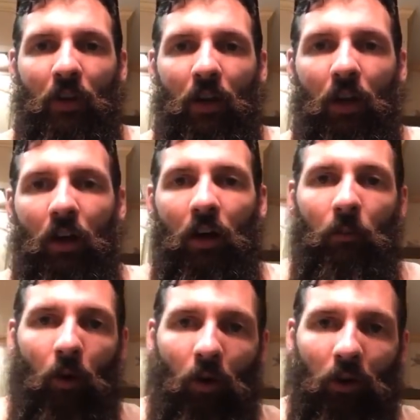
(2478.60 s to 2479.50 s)

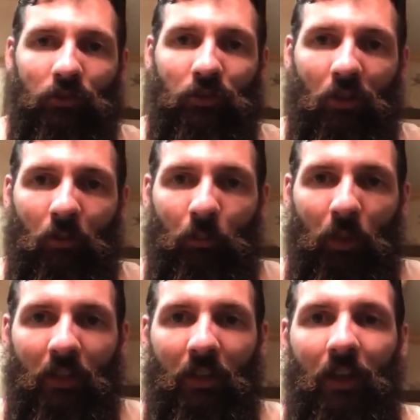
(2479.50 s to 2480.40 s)
Awesome.
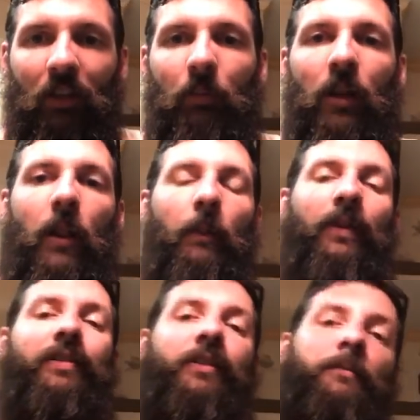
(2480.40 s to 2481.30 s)
Brandon, Caleb.
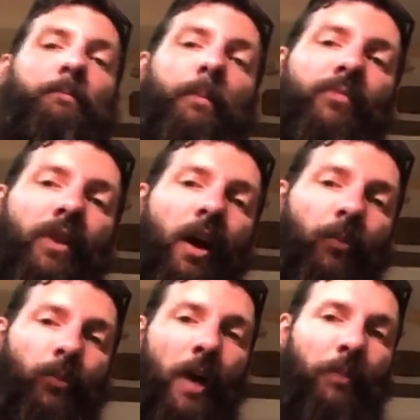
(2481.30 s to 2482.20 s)
Listen, I'm
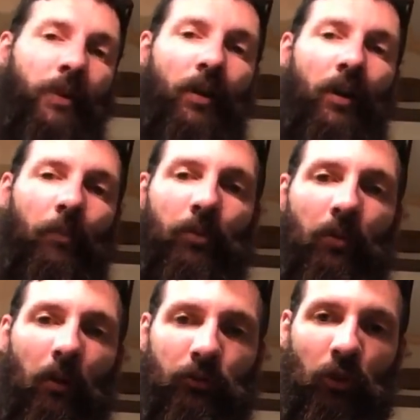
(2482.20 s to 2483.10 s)
wrapping it up.
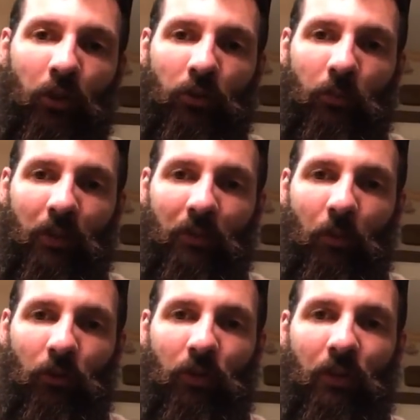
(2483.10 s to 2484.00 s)
I'm sorry you missed
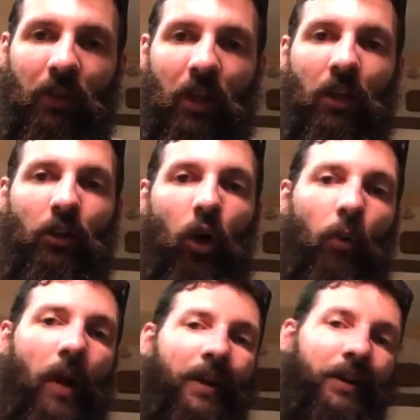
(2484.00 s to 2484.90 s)
most of it. Go
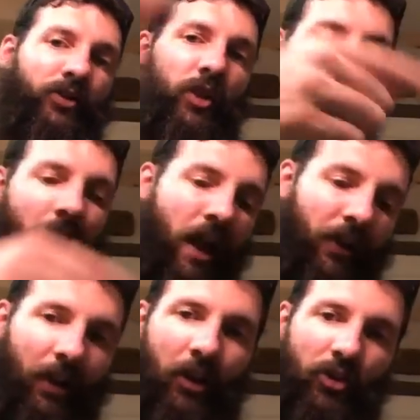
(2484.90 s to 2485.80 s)
back and check it out. I
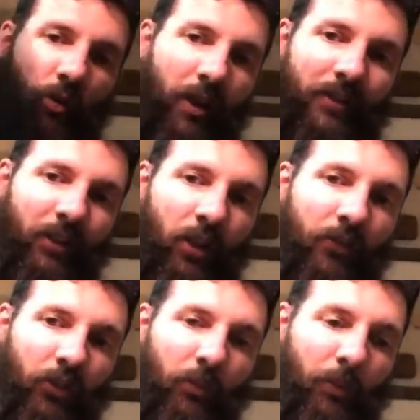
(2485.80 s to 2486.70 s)
kind of showcased the gloves a
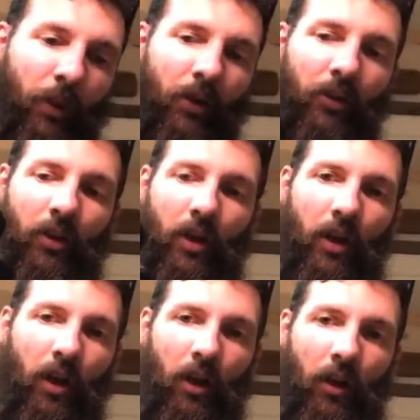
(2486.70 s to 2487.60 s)
little bit better.
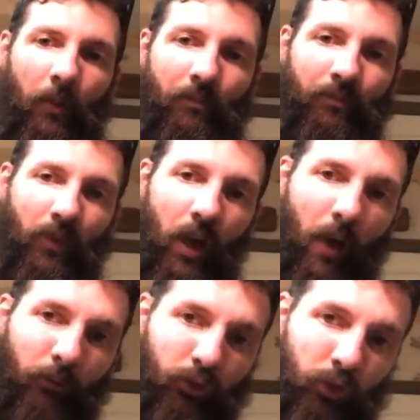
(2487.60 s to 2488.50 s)
I'm
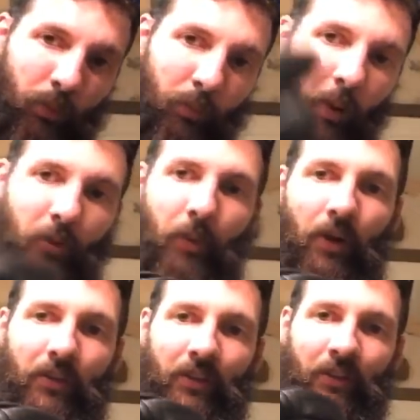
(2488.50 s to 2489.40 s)
super pumped about
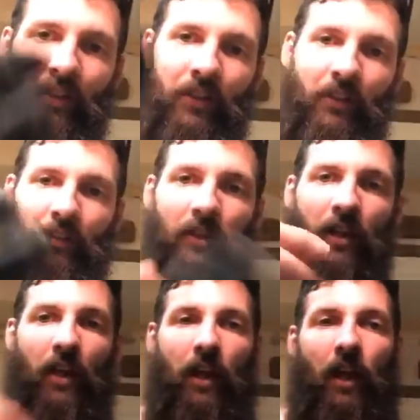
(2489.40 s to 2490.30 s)
these things.
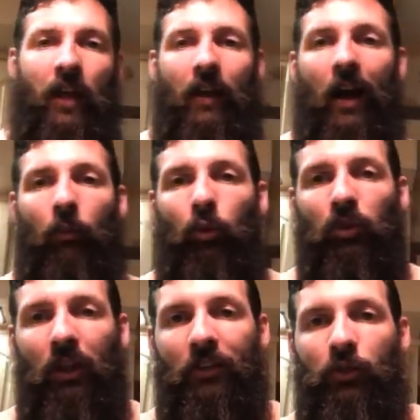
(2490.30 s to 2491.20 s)
And I will
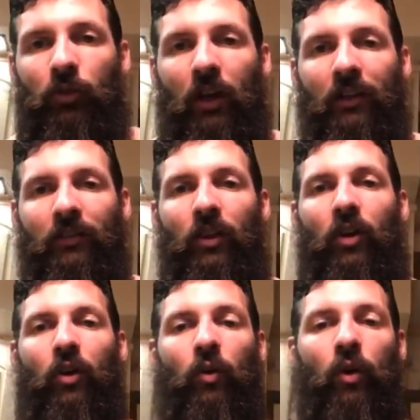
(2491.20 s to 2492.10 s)
let you guys
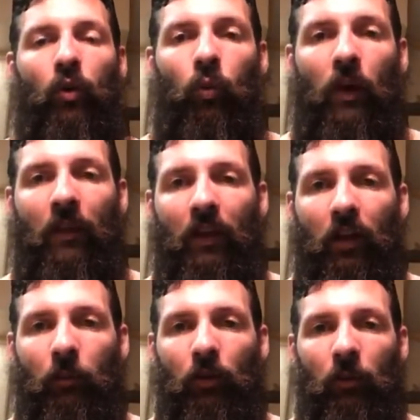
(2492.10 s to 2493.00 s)
know when they
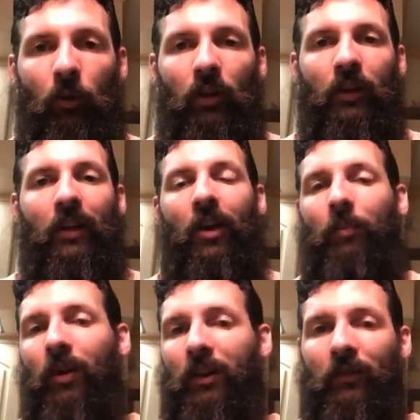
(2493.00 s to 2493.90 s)
come on the market. And I'll
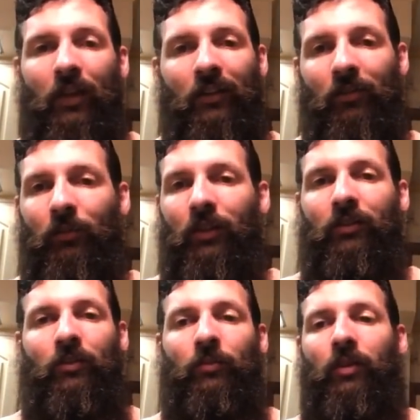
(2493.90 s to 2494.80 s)
probably give you guys
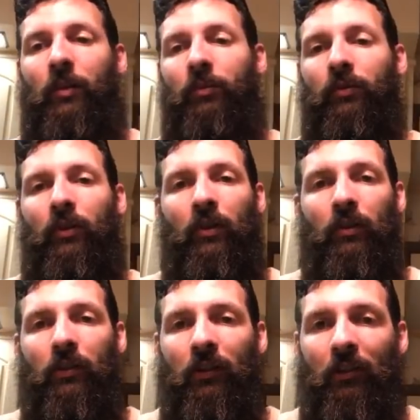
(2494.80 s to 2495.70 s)
some type
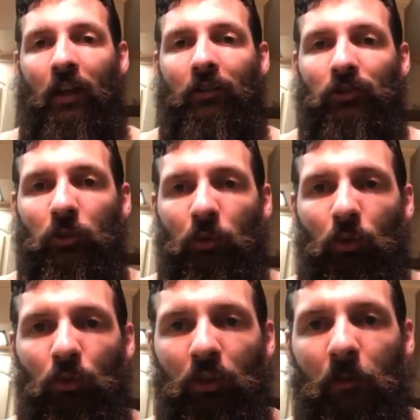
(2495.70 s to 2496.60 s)
of discount. Super
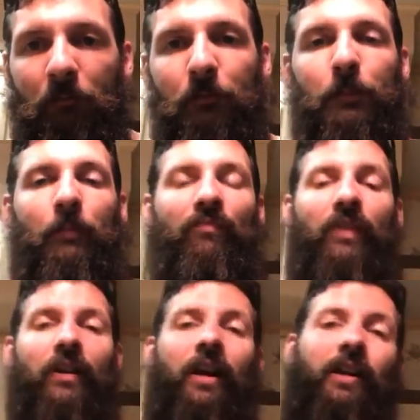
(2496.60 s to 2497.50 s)
cool deal.
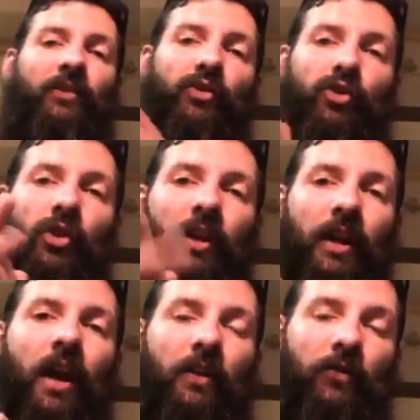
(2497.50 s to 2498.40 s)
Guys, check
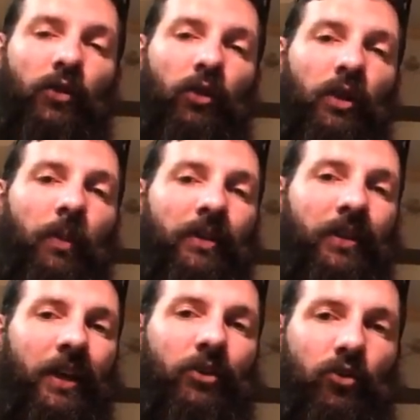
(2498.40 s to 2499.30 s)
out, if you're looking to buy
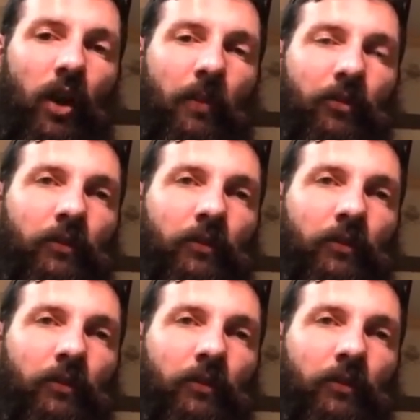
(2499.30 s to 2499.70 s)
tank straps,